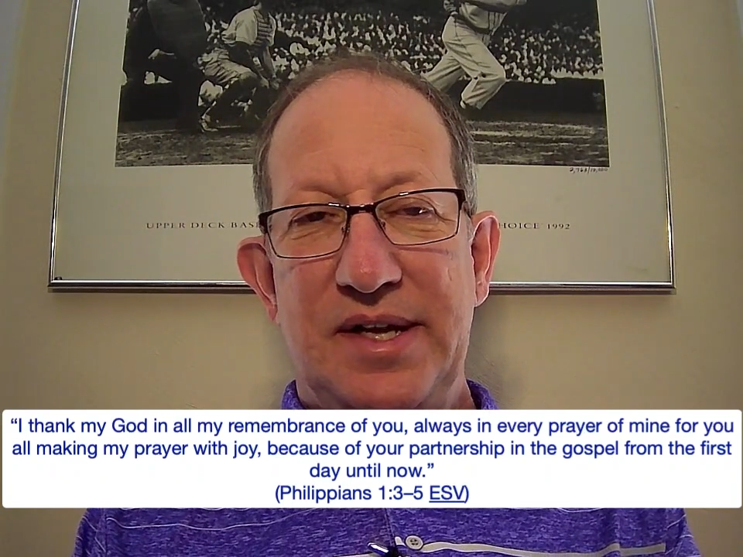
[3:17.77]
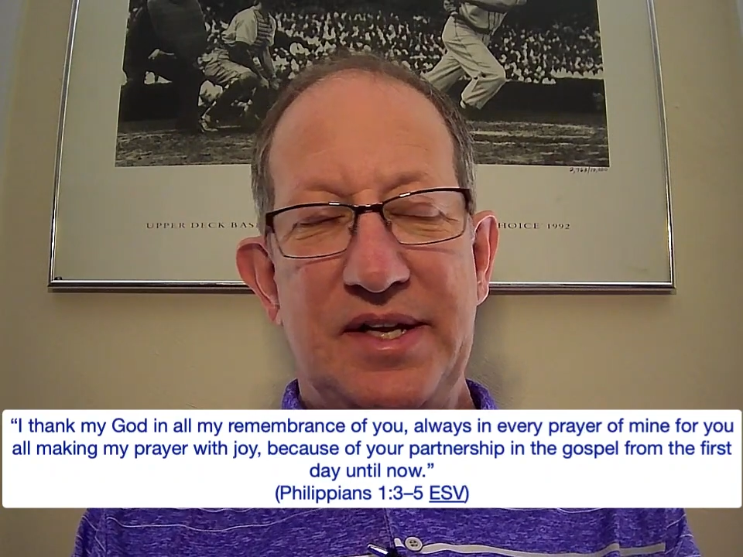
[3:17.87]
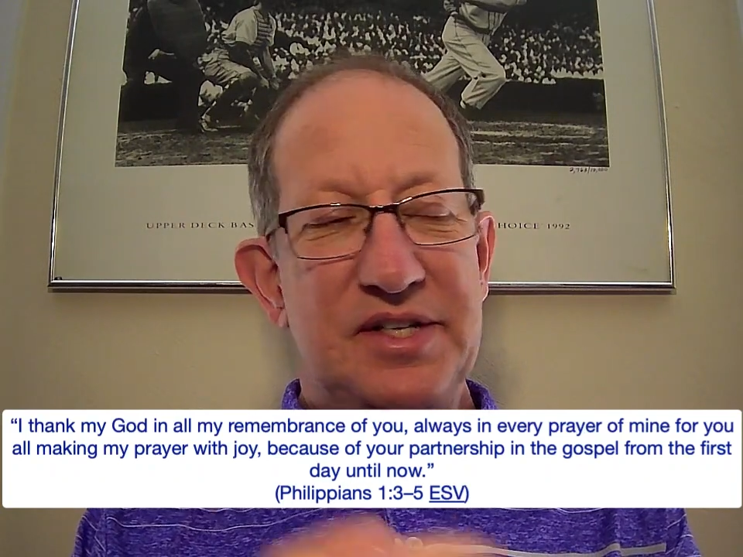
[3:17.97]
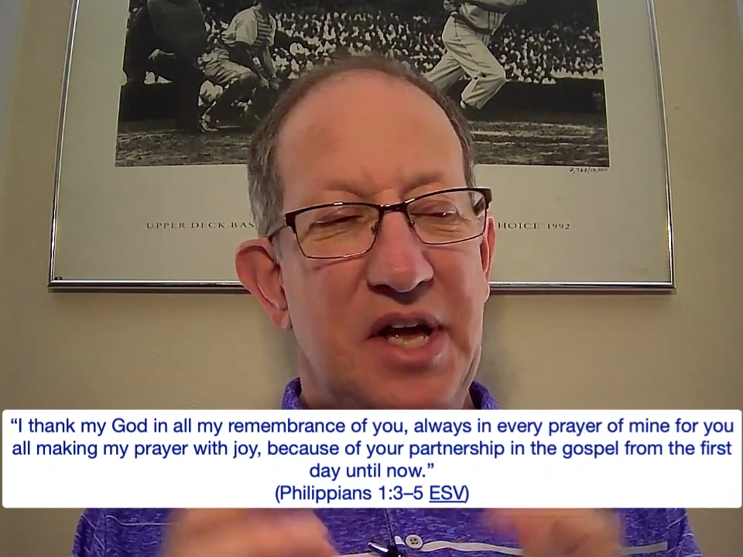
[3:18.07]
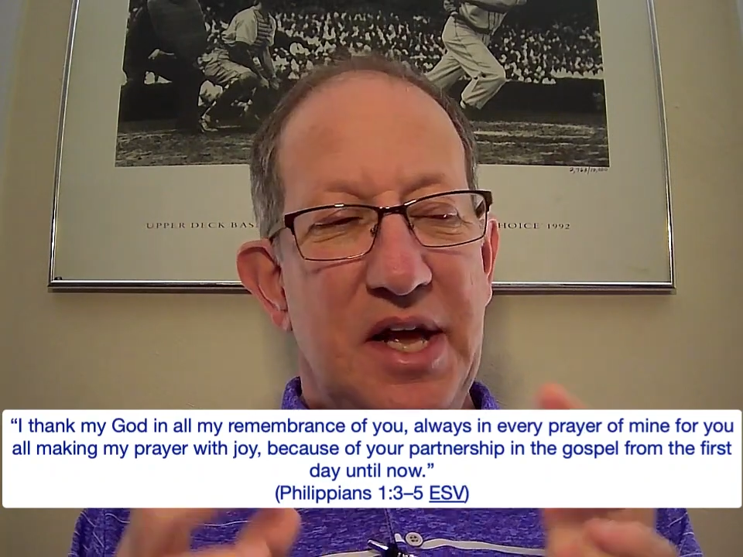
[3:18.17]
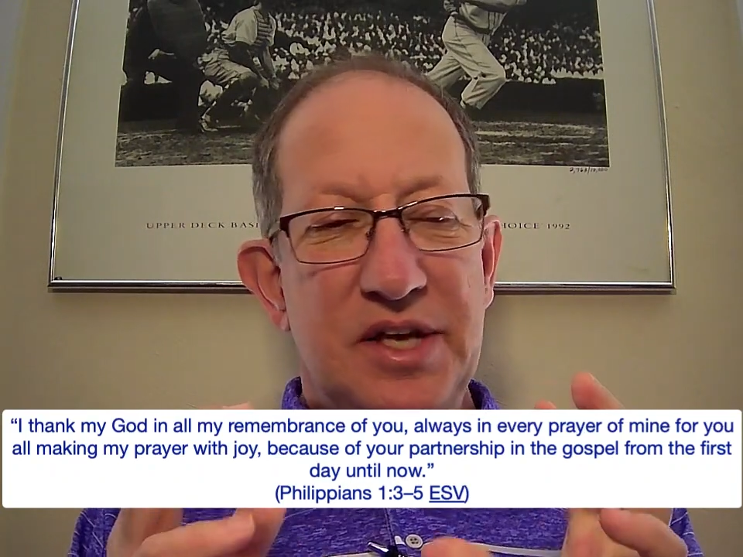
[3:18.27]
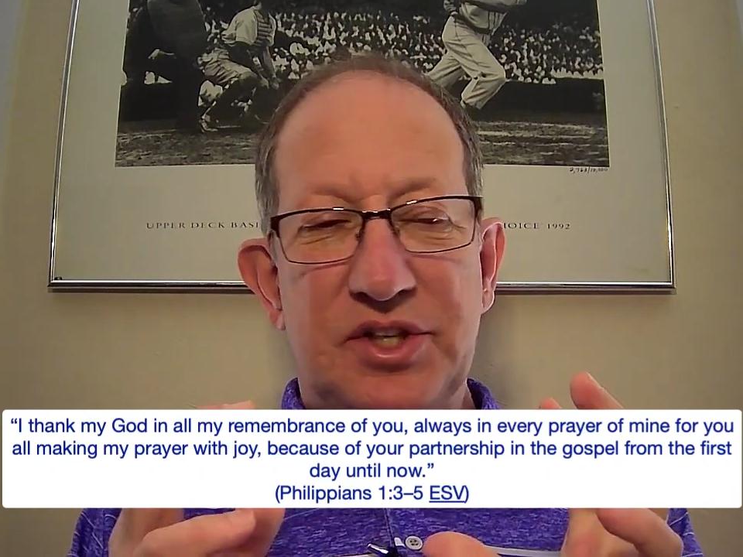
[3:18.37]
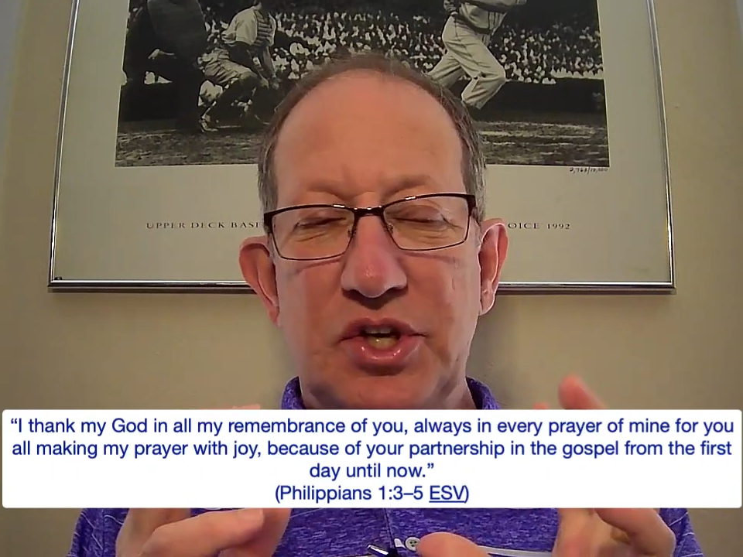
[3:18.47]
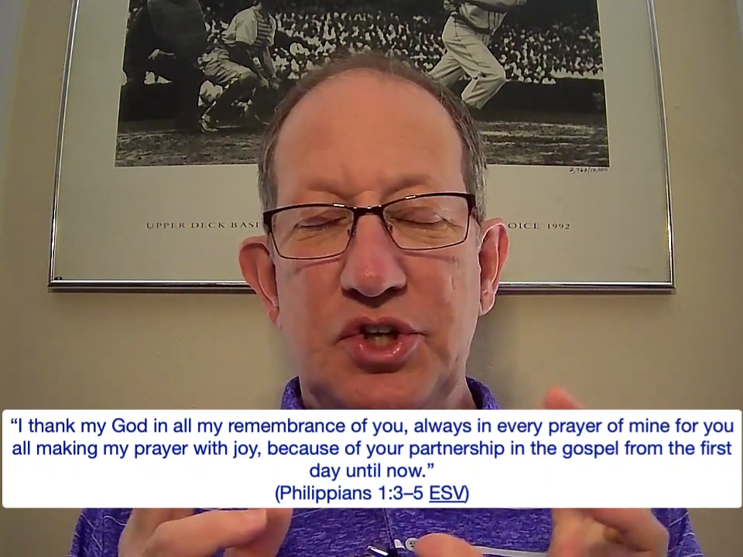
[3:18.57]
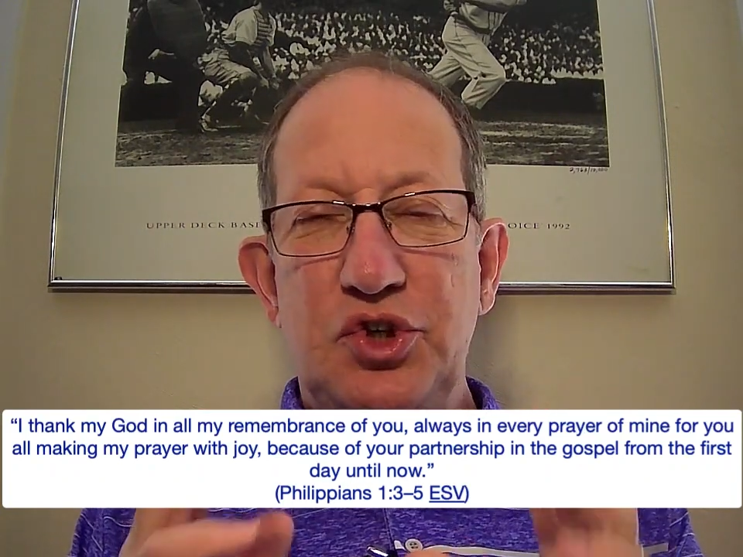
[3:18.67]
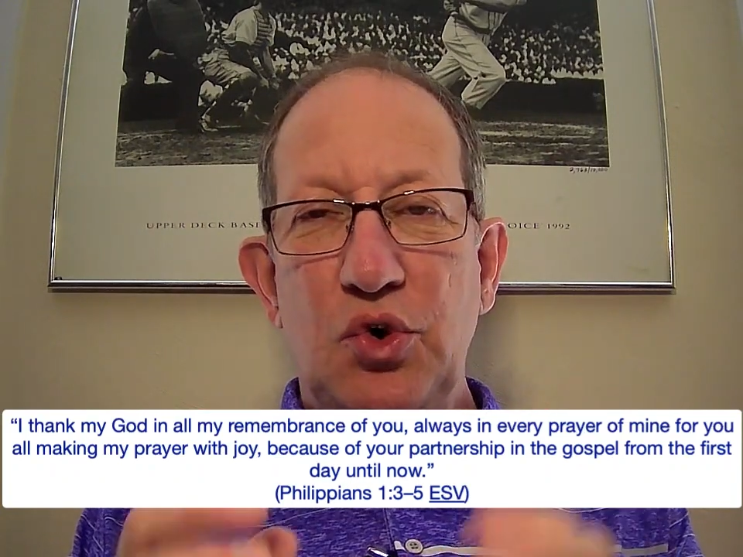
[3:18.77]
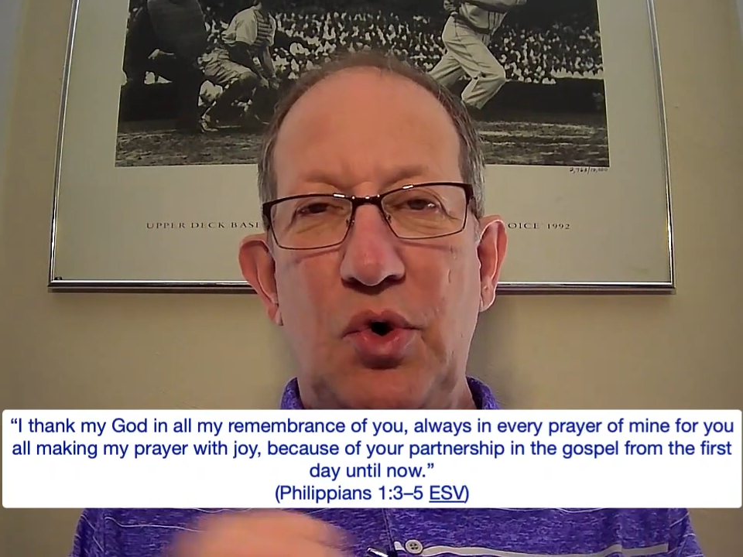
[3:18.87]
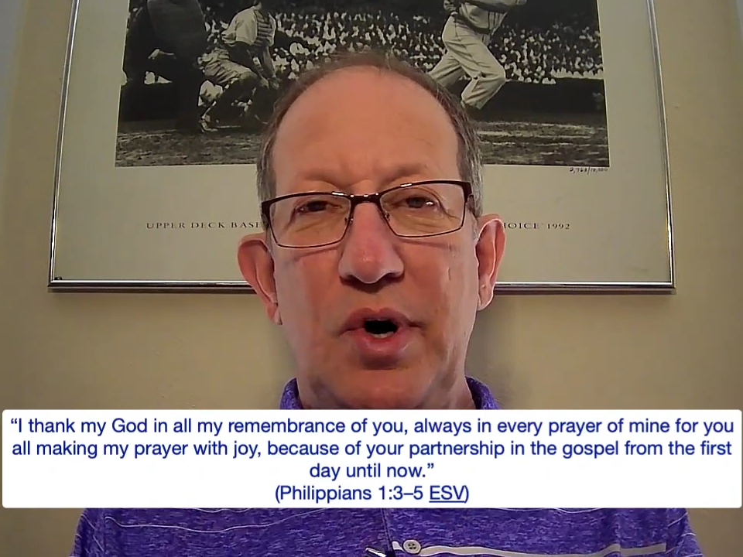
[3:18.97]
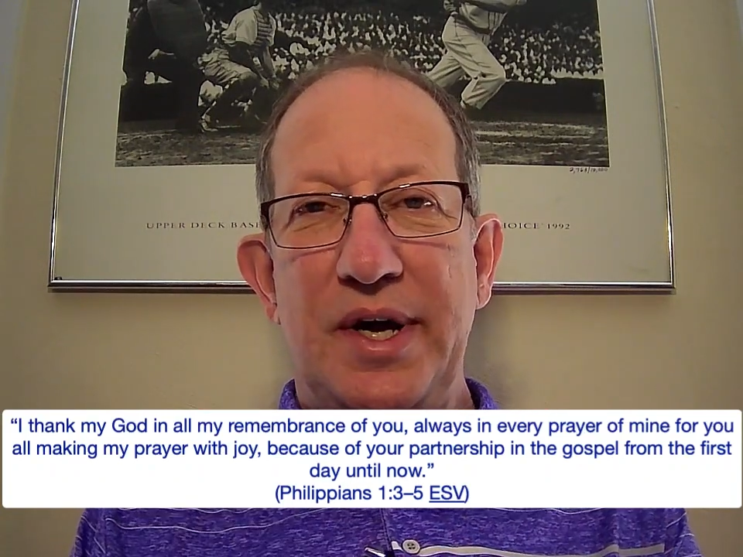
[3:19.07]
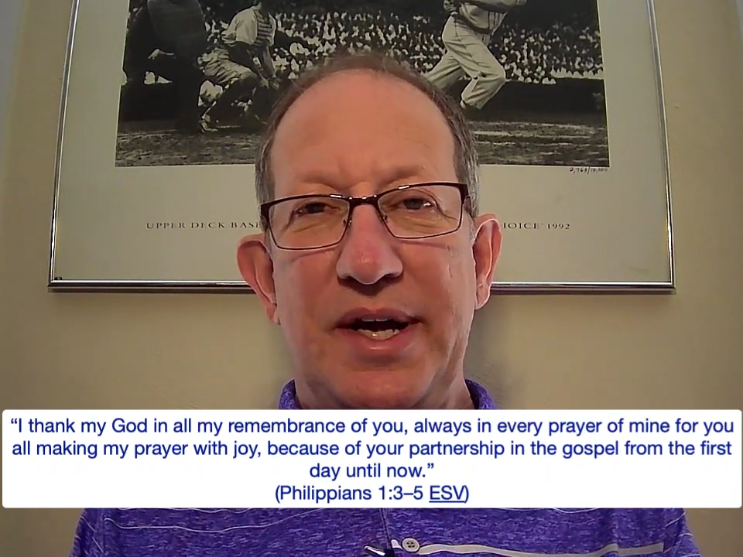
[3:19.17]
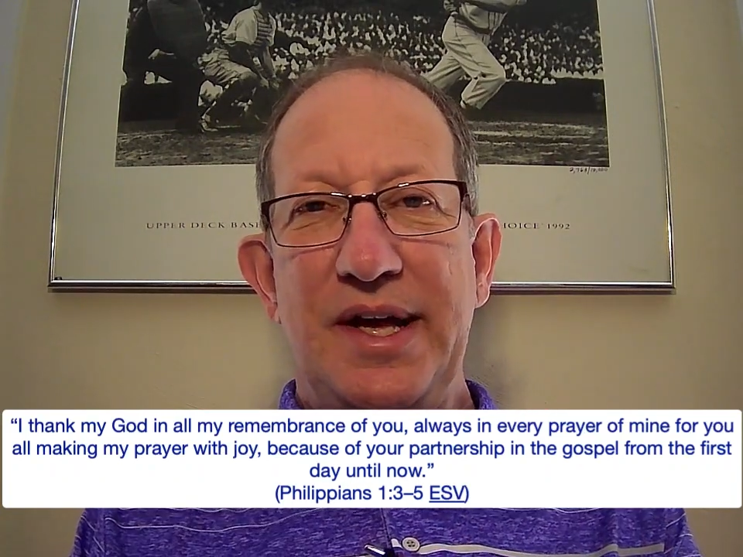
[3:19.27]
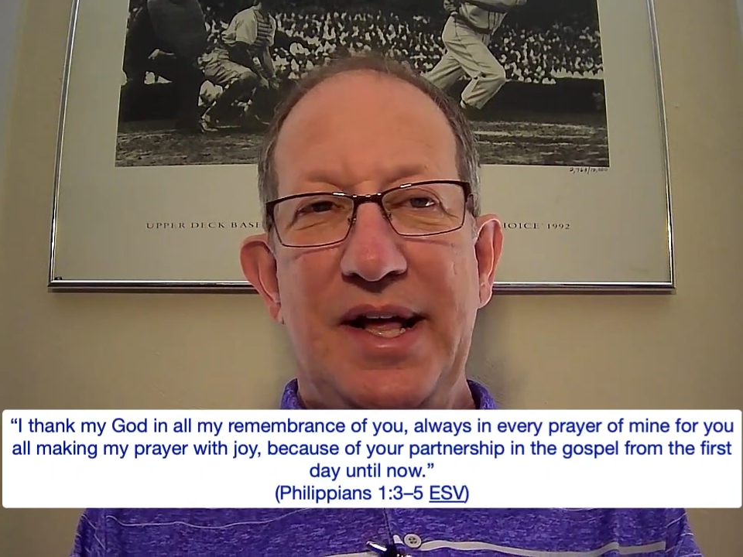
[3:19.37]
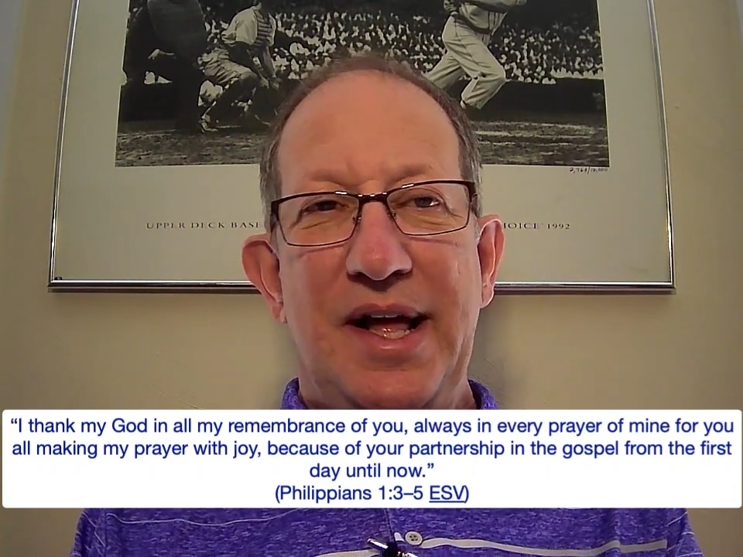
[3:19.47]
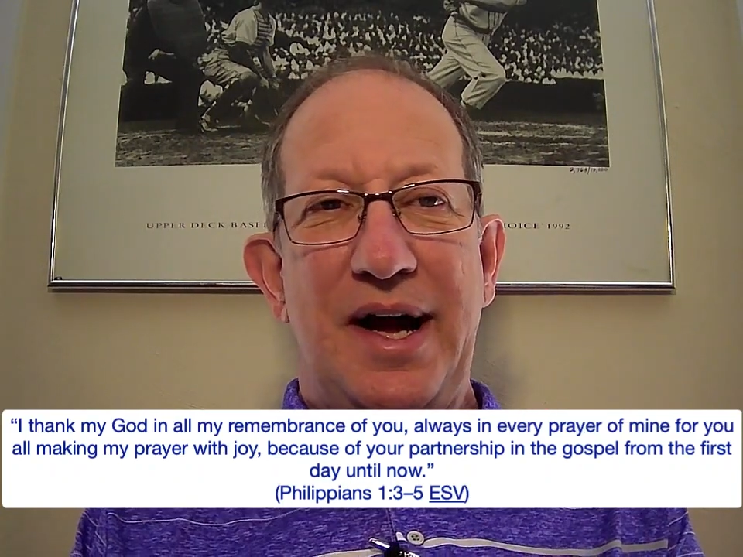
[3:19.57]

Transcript: It's it's a joy,